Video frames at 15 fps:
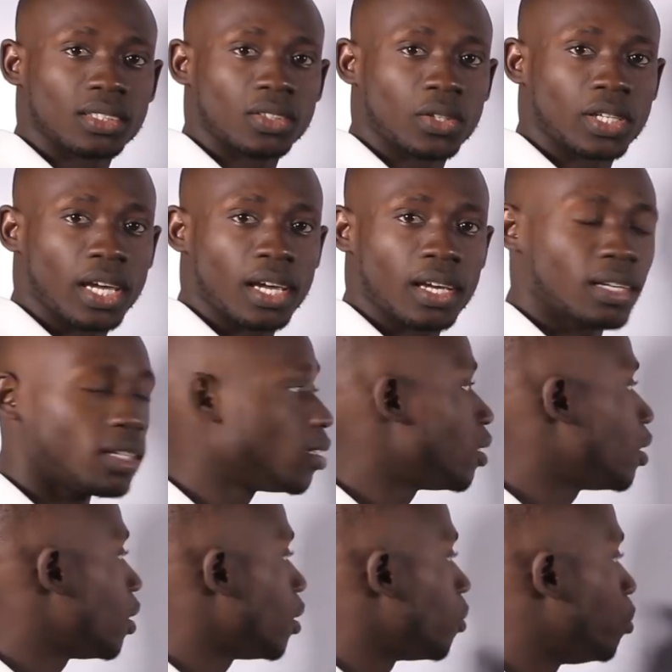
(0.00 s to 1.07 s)
OK?
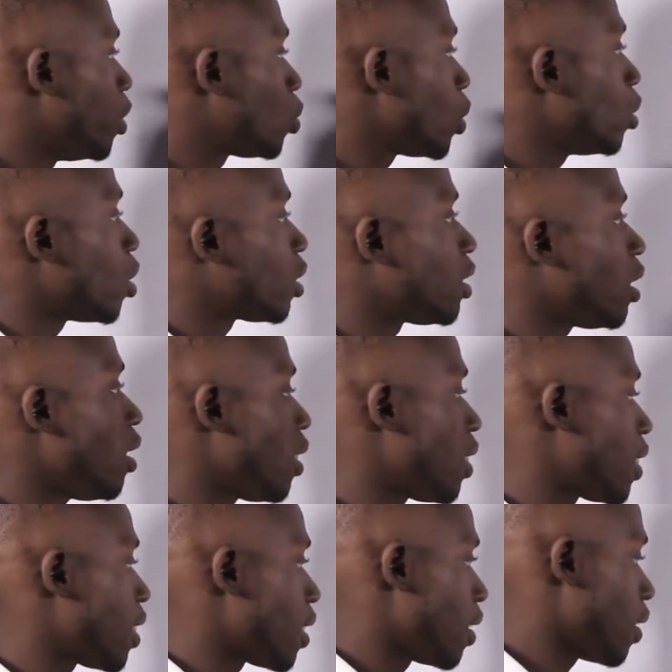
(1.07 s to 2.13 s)
Between the
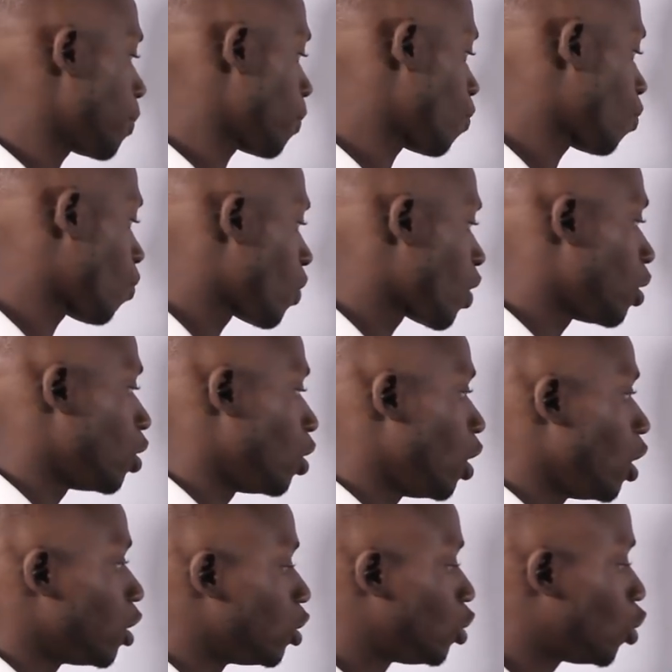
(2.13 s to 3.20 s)
teeth.
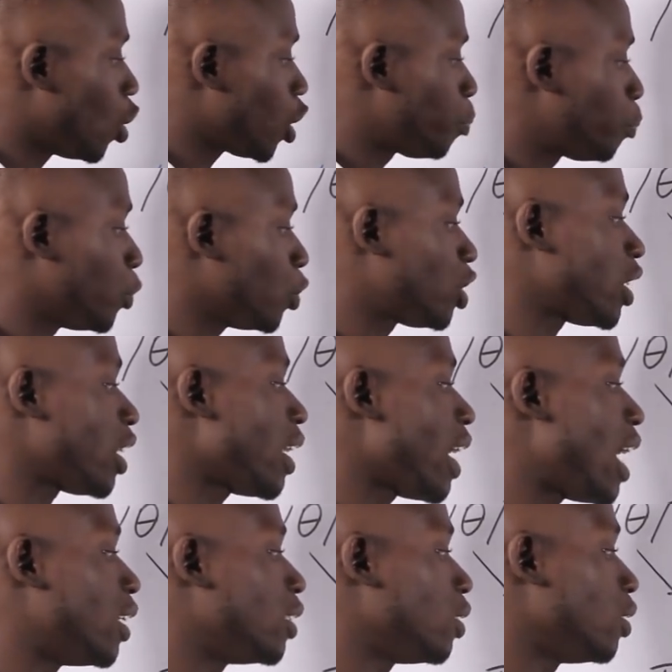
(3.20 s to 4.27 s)
Don't push it
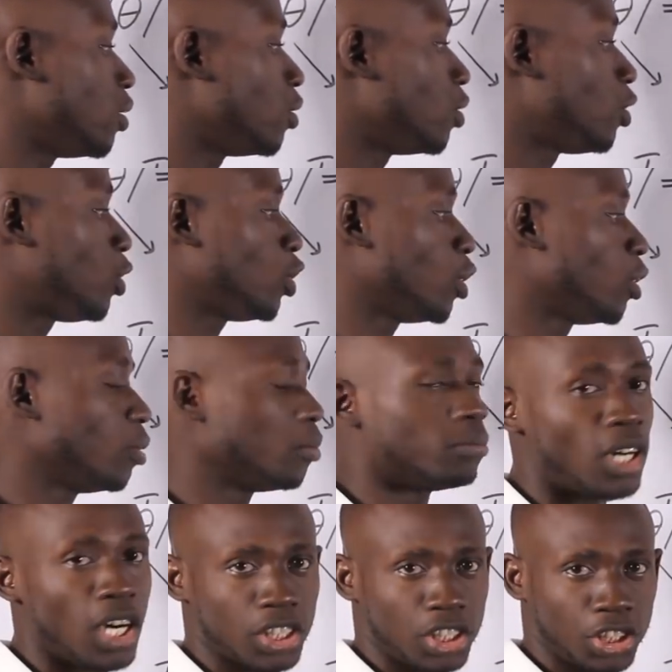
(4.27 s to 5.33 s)
out too
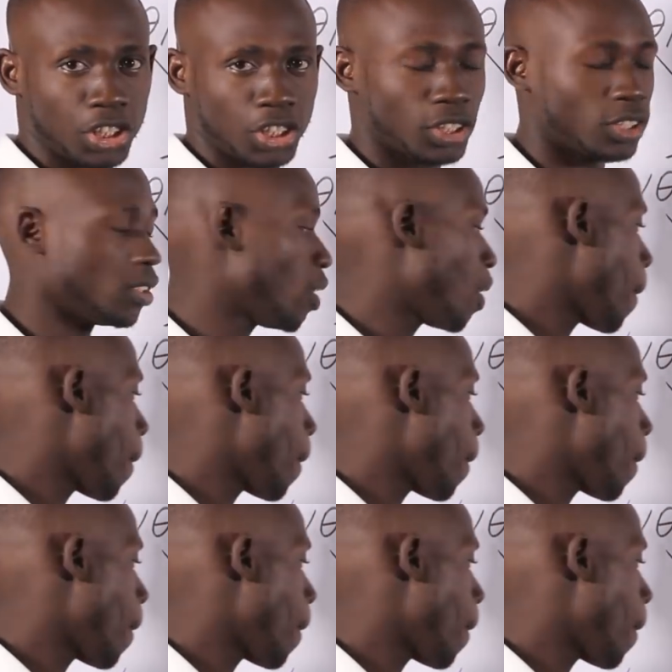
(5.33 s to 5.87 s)
much.